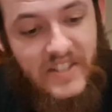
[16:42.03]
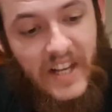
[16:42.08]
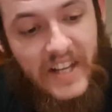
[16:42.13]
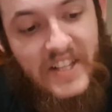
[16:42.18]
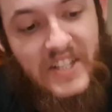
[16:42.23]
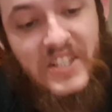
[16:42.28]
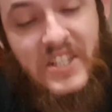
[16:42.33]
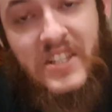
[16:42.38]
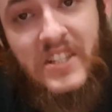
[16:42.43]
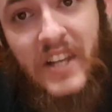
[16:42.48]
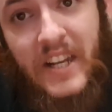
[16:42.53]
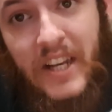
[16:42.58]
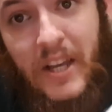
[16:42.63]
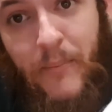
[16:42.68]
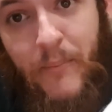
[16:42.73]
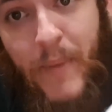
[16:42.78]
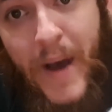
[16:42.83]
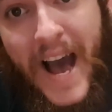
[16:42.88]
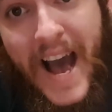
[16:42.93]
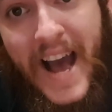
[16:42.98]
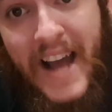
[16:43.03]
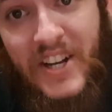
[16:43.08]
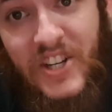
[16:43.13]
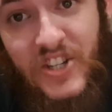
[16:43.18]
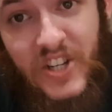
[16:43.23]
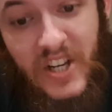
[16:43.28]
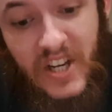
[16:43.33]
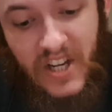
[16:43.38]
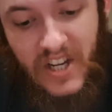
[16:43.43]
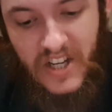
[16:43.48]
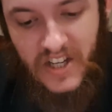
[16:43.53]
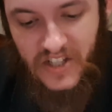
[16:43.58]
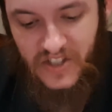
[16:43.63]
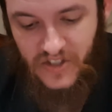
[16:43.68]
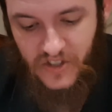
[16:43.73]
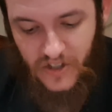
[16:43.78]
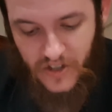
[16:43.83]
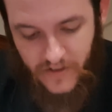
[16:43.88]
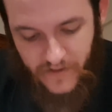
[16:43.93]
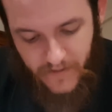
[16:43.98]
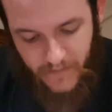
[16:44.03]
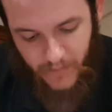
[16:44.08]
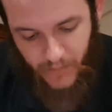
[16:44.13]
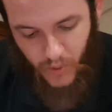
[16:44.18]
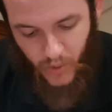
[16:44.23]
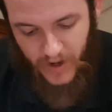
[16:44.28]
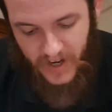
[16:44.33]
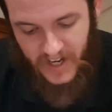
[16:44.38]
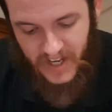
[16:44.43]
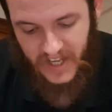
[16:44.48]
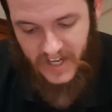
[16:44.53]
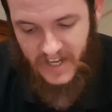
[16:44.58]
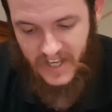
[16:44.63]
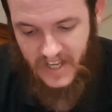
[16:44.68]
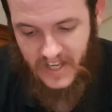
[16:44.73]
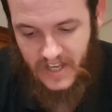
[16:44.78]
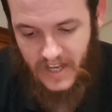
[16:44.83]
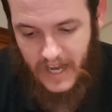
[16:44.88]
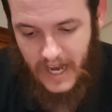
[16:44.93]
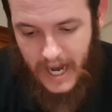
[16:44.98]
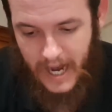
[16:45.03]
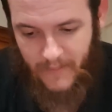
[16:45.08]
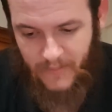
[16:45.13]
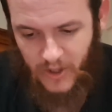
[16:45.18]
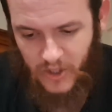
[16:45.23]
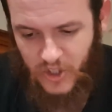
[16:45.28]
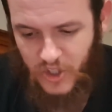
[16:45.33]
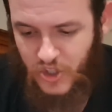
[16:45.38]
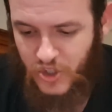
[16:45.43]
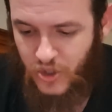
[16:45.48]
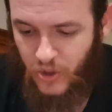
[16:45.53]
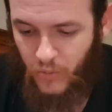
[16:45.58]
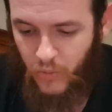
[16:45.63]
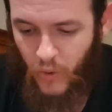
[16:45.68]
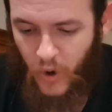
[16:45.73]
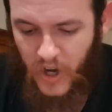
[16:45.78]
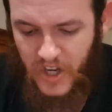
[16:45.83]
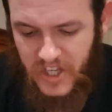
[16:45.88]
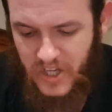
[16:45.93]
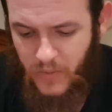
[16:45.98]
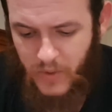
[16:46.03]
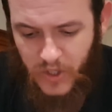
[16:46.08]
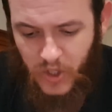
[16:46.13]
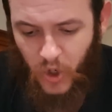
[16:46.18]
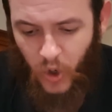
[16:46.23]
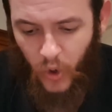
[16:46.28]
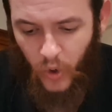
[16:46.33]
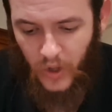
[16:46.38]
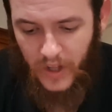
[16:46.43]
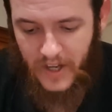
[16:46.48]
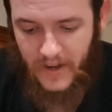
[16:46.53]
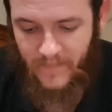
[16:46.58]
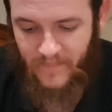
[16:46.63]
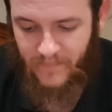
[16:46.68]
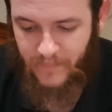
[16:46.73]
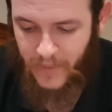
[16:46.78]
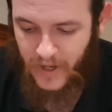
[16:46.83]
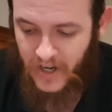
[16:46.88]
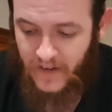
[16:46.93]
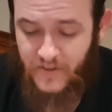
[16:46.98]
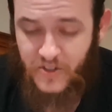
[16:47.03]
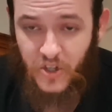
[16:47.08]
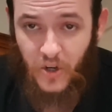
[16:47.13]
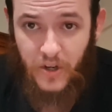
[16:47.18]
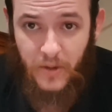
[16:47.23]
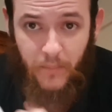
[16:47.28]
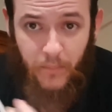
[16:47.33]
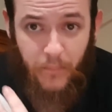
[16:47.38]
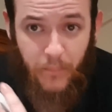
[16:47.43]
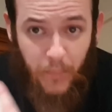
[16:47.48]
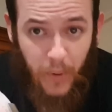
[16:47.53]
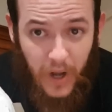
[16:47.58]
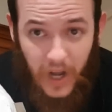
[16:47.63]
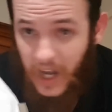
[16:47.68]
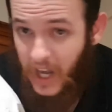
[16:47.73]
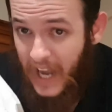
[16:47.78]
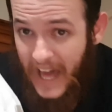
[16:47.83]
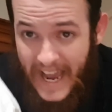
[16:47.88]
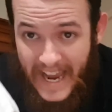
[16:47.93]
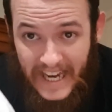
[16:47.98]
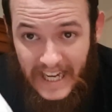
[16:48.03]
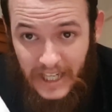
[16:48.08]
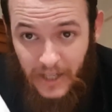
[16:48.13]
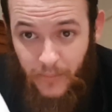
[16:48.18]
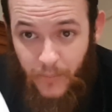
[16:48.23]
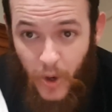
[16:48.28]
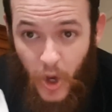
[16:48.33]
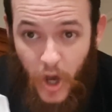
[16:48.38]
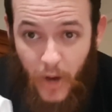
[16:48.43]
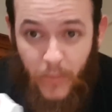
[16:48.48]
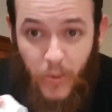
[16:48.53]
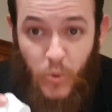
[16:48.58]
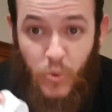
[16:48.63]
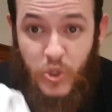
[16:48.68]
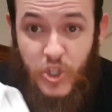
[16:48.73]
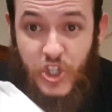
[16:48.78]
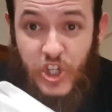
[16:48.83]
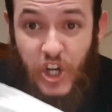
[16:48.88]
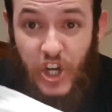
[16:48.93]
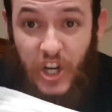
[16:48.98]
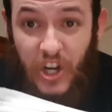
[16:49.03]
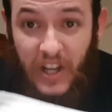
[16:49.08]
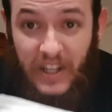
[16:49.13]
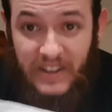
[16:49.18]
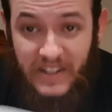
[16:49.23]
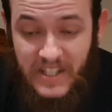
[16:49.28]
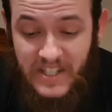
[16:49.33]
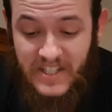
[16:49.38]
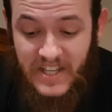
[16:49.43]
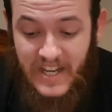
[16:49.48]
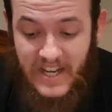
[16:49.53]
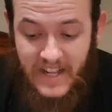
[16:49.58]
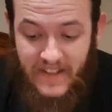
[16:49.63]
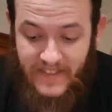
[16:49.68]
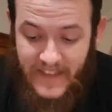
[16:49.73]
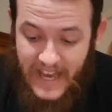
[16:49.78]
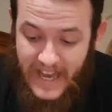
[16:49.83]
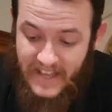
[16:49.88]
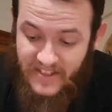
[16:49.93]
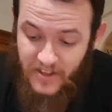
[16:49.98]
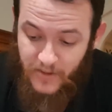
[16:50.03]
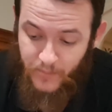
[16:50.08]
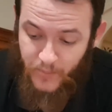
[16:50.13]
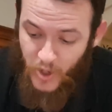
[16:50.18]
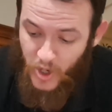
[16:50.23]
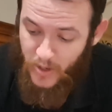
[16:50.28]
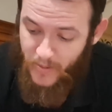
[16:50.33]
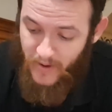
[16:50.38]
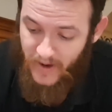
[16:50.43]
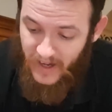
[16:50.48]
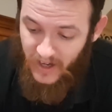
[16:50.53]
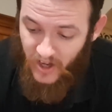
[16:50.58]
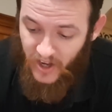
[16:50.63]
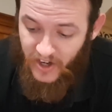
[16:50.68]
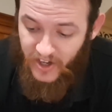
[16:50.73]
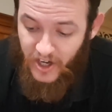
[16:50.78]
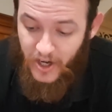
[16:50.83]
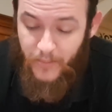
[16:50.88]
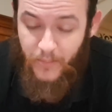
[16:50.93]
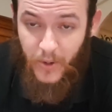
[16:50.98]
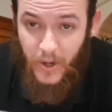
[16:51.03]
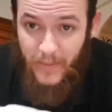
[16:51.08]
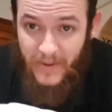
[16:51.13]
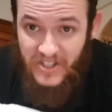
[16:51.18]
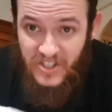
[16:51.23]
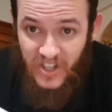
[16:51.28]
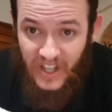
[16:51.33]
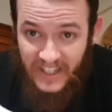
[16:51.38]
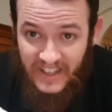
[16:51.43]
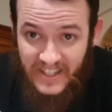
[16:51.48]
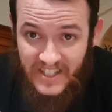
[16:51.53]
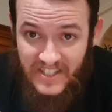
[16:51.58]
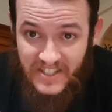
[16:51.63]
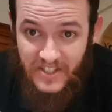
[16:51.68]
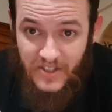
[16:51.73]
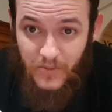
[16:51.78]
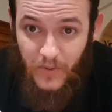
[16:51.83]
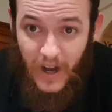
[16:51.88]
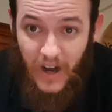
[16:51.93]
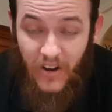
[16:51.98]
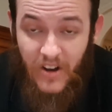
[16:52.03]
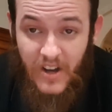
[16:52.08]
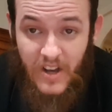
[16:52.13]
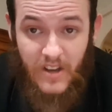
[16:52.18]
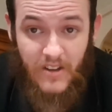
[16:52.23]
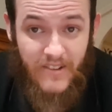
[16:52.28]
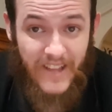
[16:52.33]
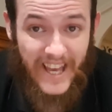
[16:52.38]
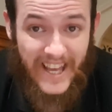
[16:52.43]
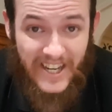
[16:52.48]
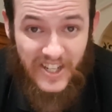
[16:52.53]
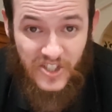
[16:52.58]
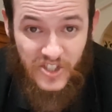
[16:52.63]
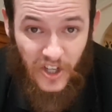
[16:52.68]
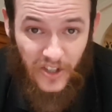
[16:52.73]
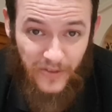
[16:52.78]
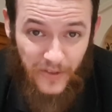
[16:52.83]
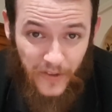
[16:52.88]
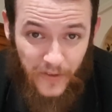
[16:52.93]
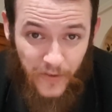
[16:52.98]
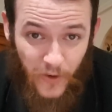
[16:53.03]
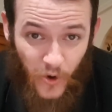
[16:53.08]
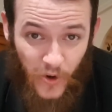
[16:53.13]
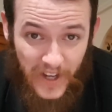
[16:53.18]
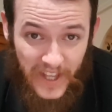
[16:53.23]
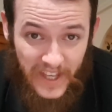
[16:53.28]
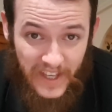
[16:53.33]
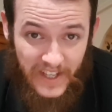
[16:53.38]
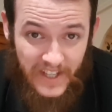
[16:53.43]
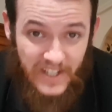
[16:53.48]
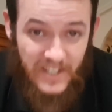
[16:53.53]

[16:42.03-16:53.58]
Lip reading: Like this is like a patch, sort of embroidered. I'm not too sure what you would call it, but I've sold a plain purple shirt like this that had the Burberry logo pretty much like this as well, and it sold for 40.